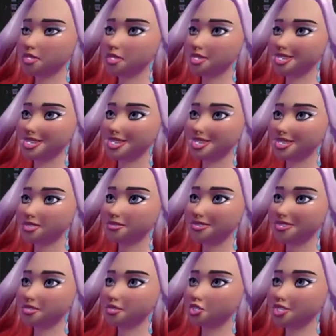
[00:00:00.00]
The
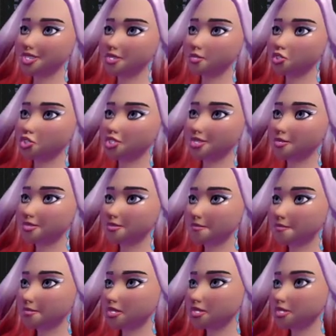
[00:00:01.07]
X you can see with the
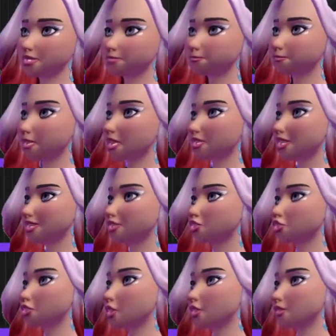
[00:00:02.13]
default has gone backwards,
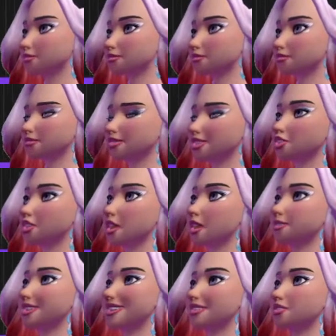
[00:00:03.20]
so it's
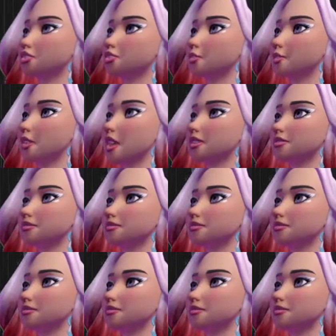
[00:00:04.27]
not the X I want.